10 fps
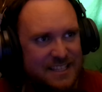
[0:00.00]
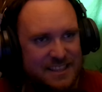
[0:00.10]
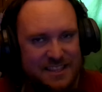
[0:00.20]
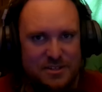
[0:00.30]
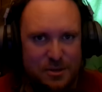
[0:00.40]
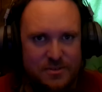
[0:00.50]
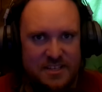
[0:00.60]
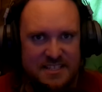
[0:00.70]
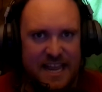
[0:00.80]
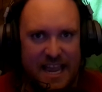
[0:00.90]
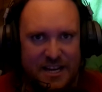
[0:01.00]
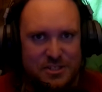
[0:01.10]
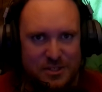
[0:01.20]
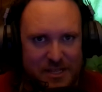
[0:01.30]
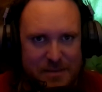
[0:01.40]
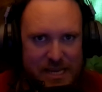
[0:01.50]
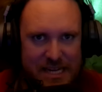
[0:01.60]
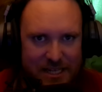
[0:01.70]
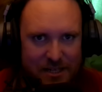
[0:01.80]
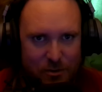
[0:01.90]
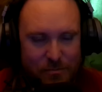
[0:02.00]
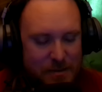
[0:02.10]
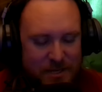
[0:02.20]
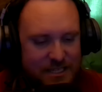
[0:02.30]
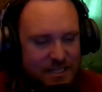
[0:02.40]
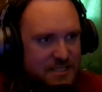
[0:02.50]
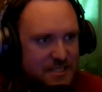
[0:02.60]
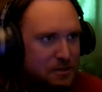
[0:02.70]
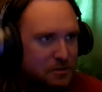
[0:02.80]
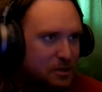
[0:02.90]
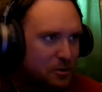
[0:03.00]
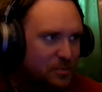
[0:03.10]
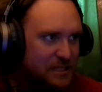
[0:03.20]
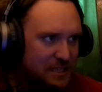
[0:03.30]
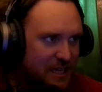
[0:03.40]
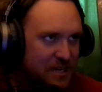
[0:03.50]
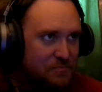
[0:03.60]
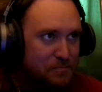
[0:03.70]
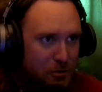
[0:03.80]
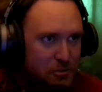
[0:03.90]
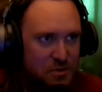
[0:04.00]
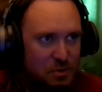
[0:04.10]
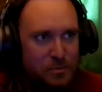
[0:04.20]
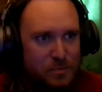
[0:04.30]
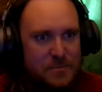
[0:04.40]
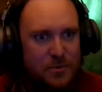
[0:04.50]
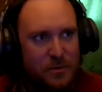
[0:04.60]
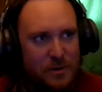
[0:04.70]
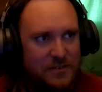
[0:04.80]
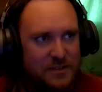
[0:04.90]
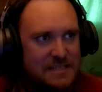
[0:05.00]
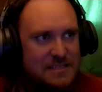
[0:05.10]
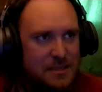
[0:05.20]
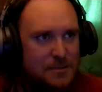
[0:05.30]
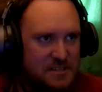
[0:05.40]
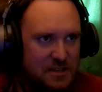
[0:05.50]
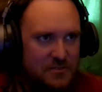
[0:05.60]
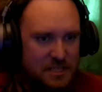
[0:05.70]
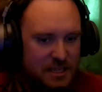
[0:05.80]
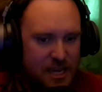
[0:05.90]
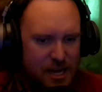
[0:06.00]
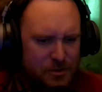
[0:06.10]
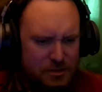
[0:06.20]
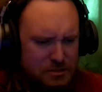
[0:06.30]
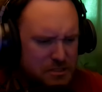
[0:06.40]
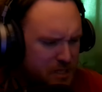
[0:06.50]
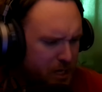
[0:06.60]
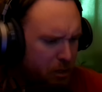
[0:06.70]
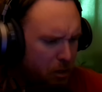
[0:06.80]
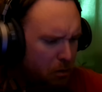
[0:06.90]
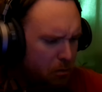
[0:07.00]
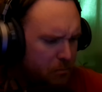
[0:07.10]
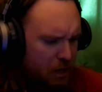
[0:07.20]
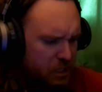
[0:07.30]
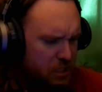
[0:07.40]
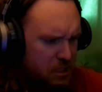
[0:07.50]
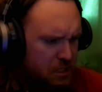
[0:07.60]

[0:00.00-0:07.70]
The dude doesn't actually mean it, or maybe he does. I don't know. But like most old people, whenever they see themselves in the camera, they're just like, oh my